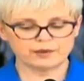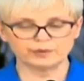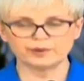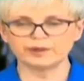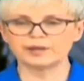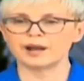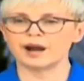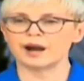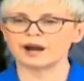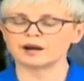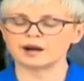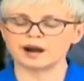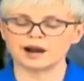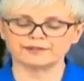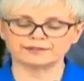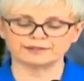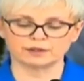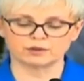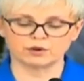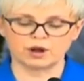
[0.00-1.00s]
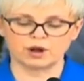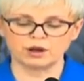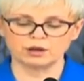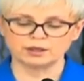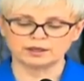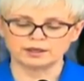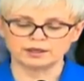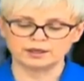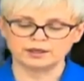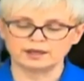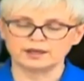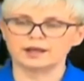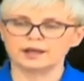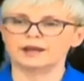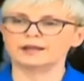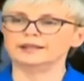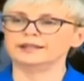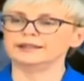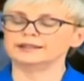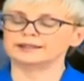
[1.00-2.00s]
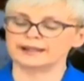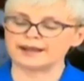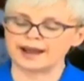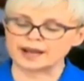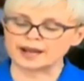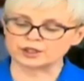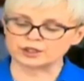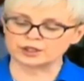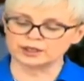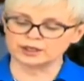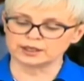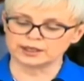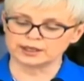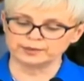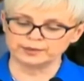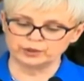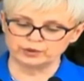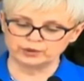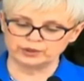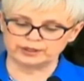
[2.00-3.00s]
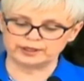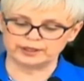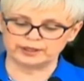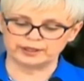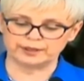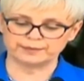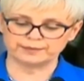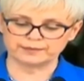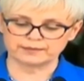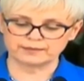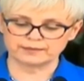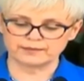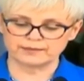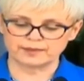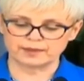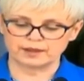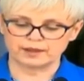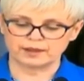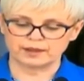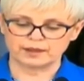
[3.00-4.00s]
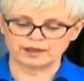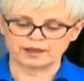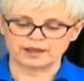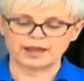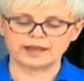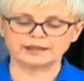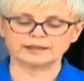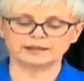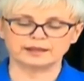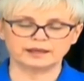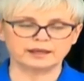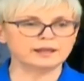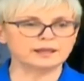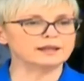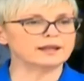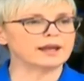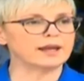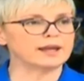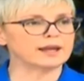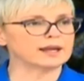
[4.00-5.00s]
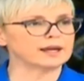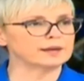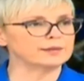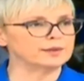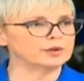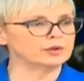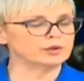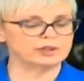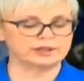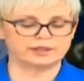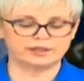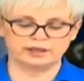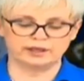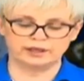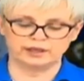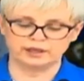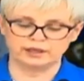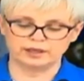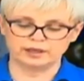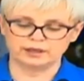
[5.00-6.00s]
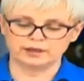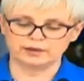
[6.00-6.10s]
We are, after all, an international community, and in a community